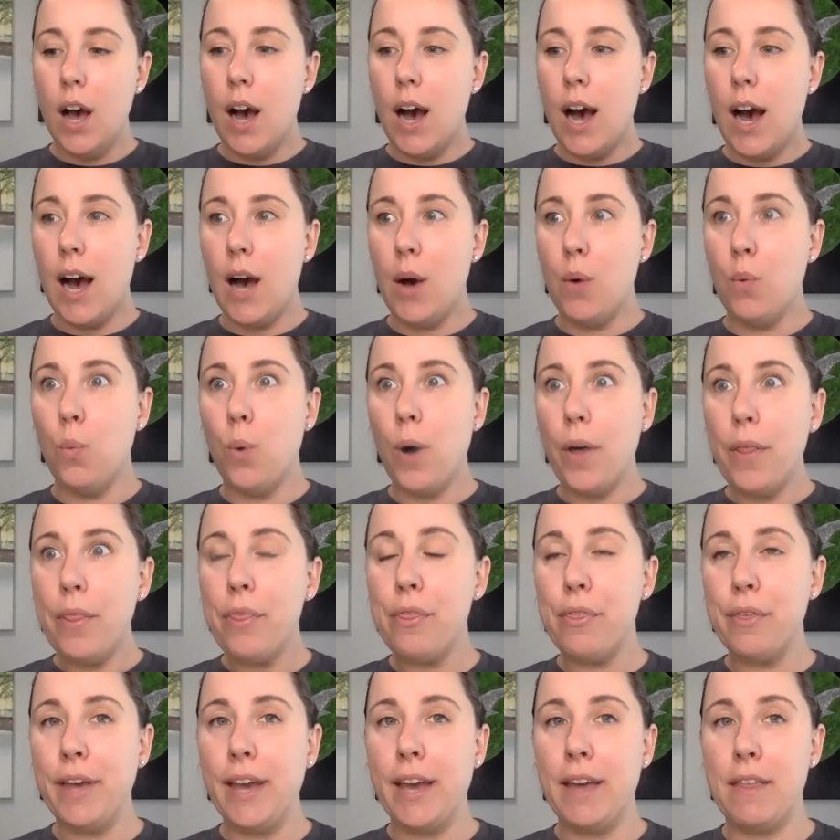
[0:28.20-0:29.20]
uh, one
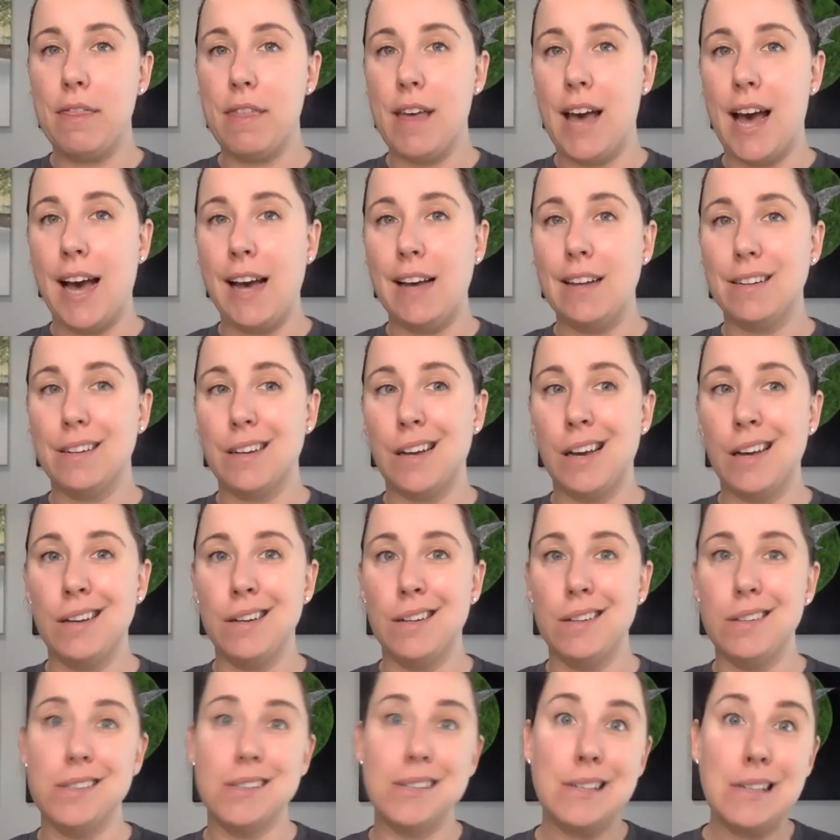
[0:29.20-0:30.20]
thing that kind
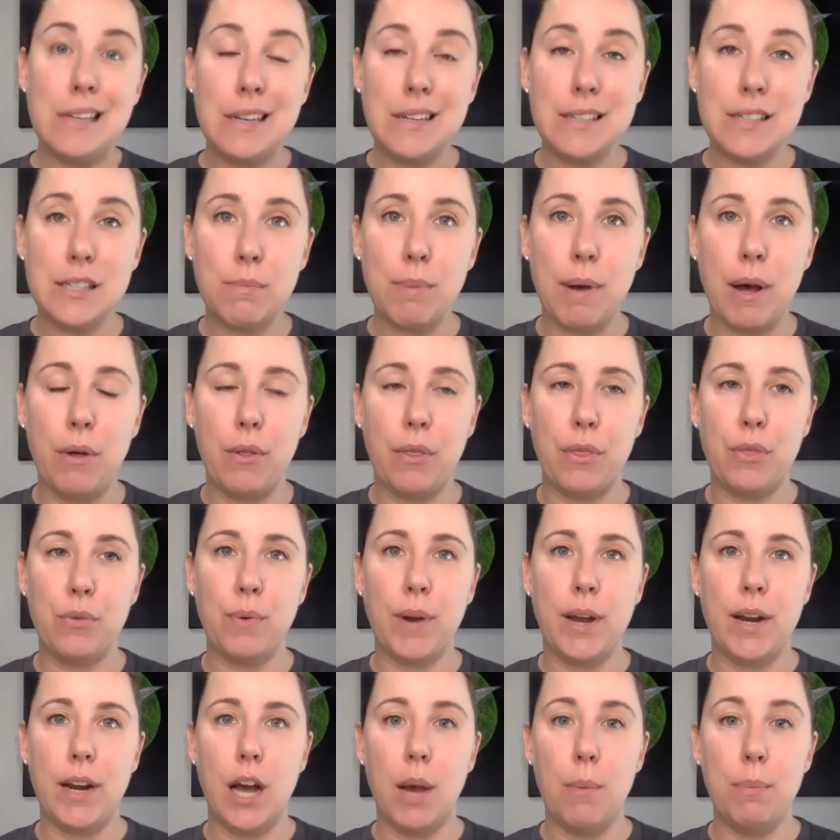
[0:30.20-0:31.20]
of stinks about
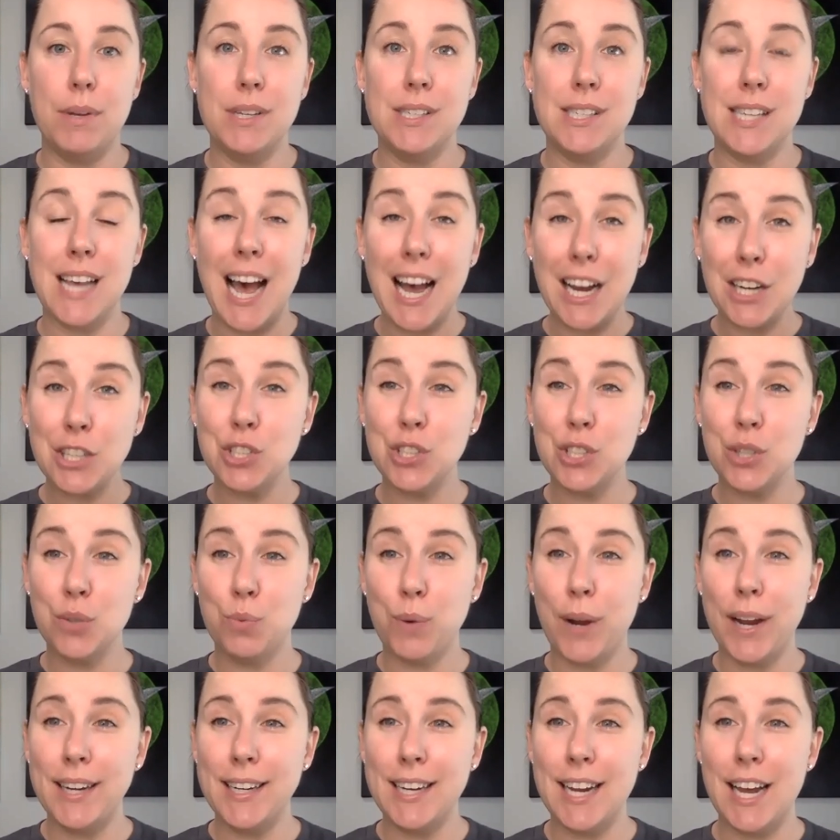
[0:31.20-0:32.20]
ThredUp is actually
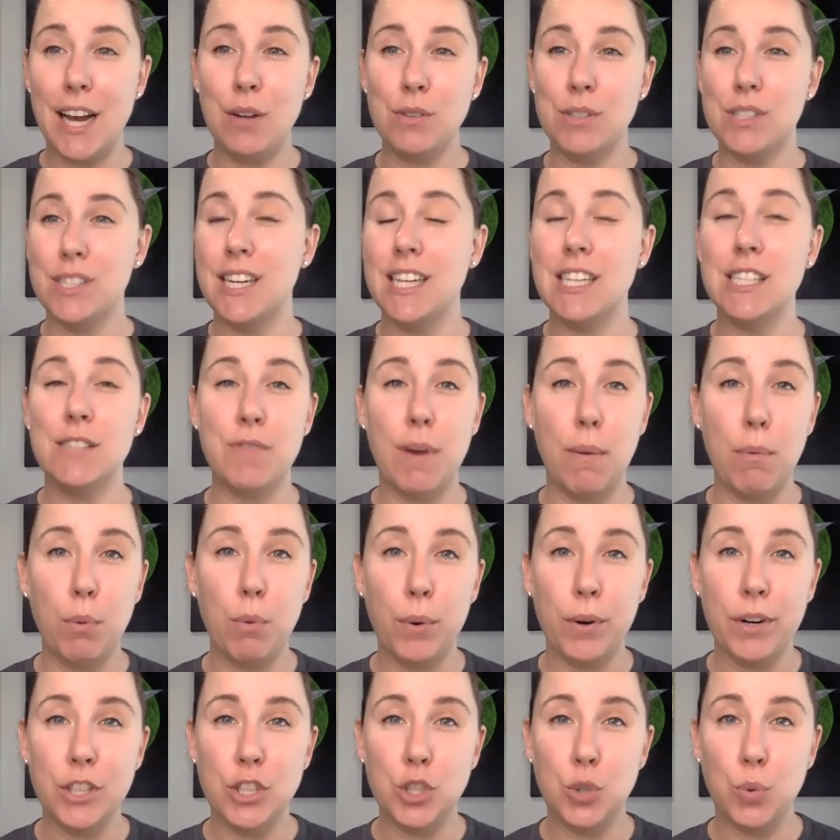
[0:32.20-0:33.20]
right now, today's
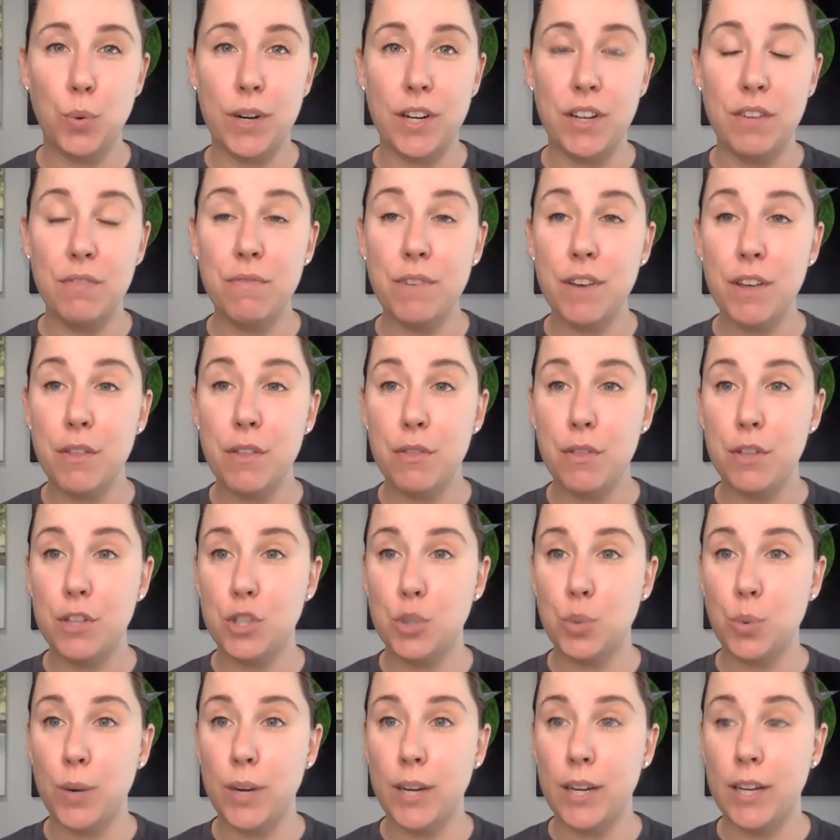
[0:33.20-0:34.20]
February 25th,
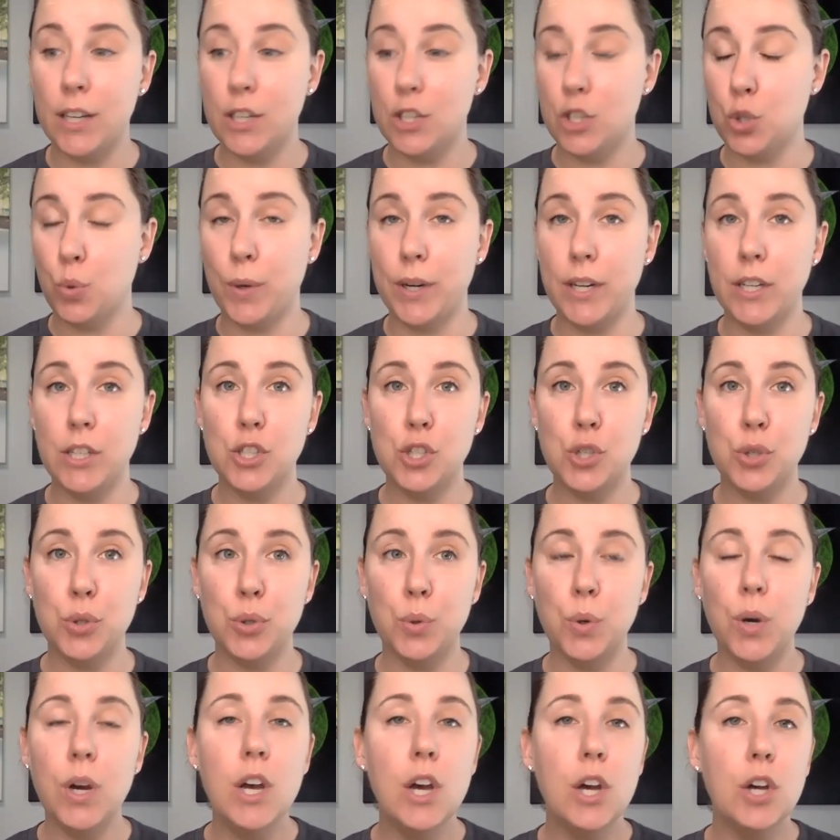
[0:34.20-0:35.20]

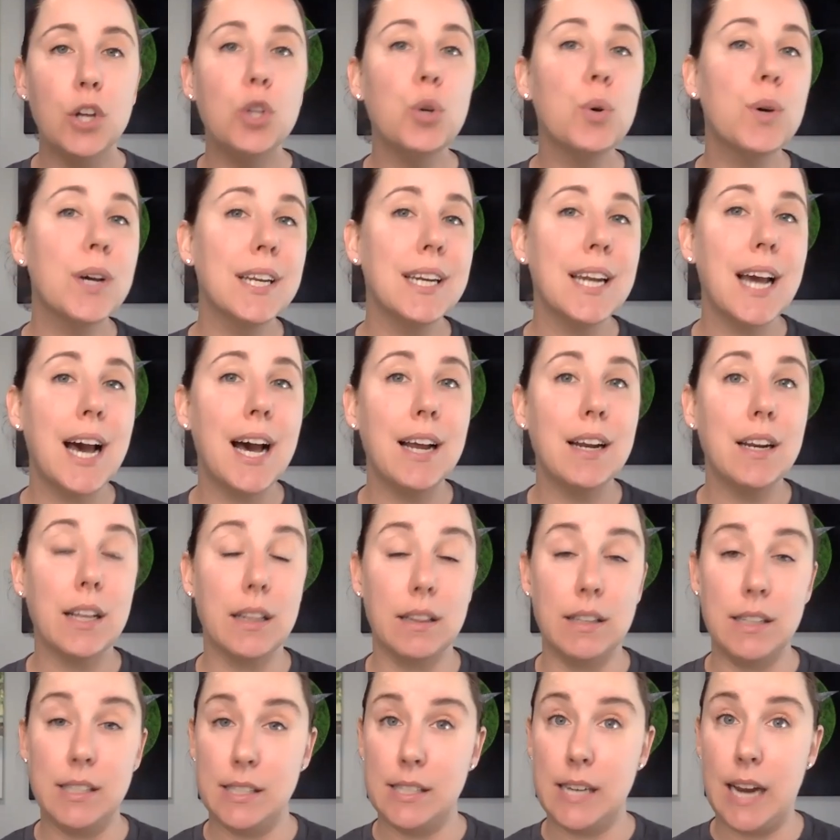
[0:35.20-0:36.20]
2022. You cannot, at
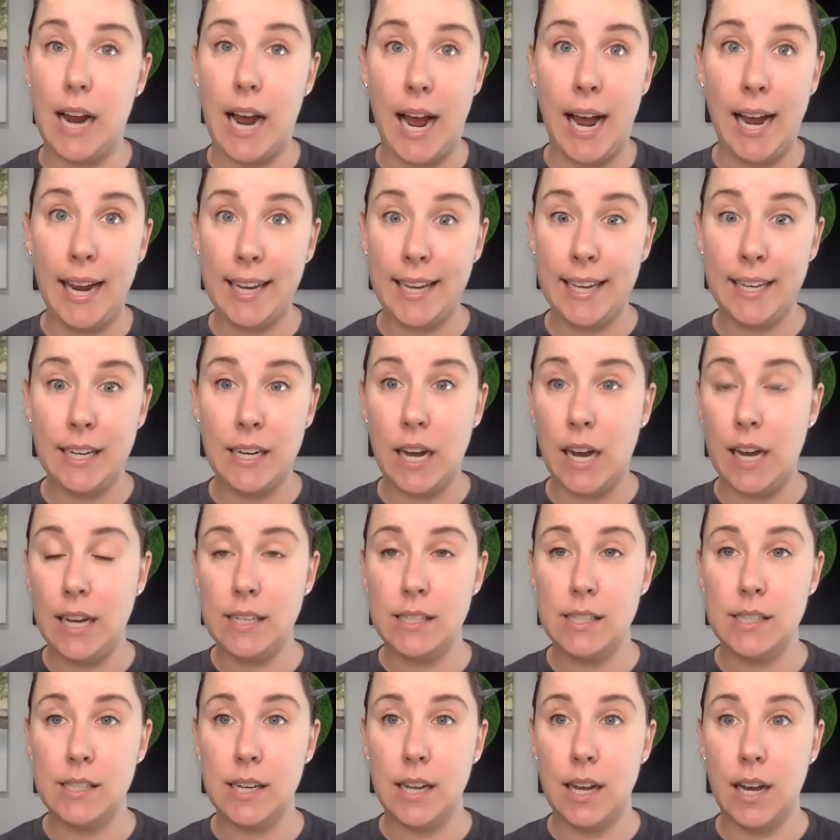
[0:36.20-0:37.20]
least I
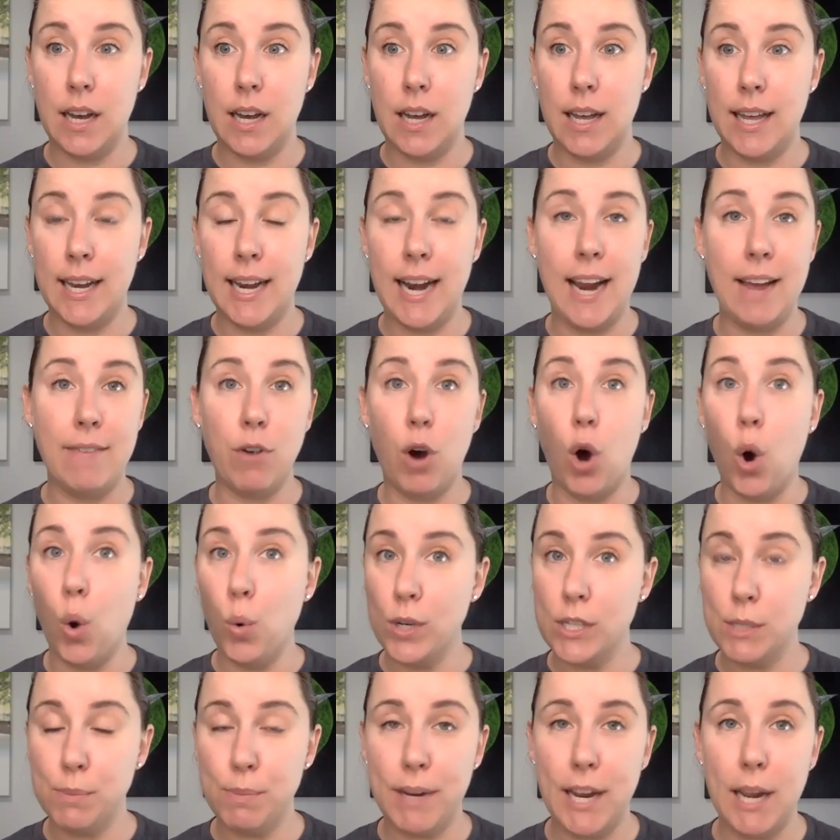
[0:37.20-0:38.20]
cannot, uh, and I have
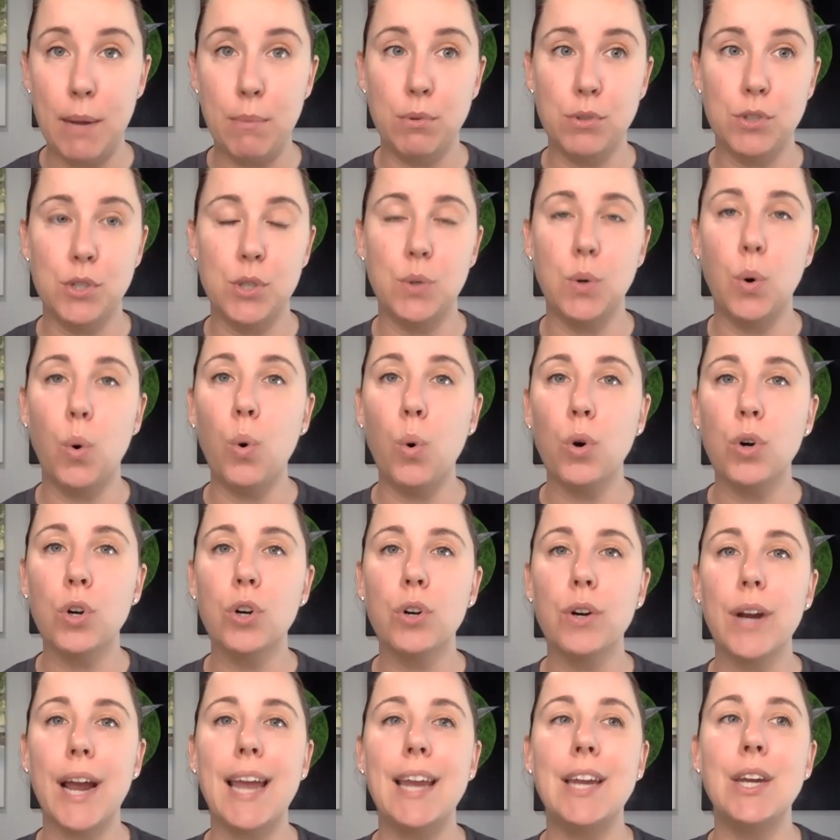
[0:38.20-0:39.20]
always been able to
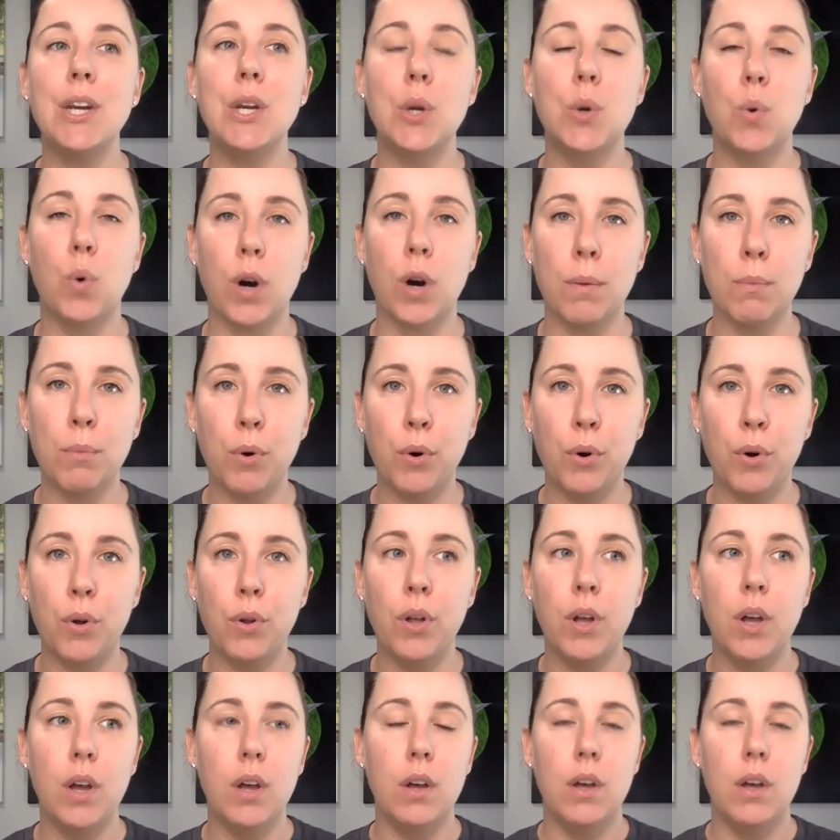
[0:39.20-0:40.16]
order a normal